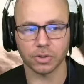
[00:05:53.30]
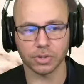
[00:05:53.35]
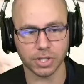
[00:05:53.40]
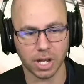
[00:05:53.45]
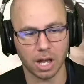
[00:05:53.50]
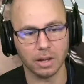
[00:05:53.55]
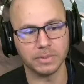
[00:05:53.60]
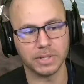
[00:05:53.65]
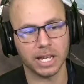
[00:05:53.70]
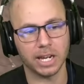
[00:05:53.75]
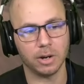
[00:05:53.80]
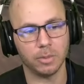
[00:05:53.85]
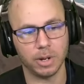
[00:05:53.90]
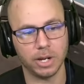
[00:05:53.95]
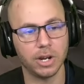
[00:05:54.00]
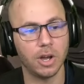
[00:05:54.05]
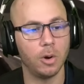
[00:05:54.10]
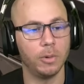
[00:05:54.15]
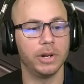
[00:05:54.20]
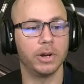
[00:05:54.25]
updated, we
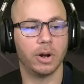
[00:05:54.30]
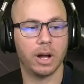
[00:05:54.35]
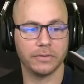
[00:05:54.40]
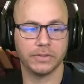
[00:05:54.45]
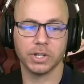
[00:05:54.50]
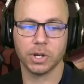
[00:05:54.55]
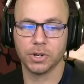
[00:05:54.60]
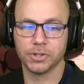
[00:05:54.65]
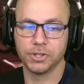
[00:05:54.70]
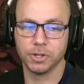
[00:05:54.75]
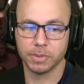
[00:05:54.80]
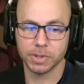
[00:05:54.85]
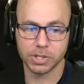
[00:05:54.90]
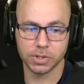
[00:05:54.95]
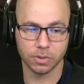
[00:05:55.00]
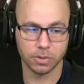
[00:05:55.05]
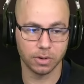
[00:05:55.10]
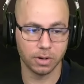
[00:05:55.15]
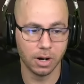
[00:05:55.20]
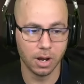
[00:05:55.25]
know we don't have to go to
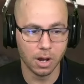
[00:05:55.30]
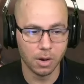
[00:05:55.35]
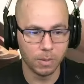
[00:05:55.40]
Superstore.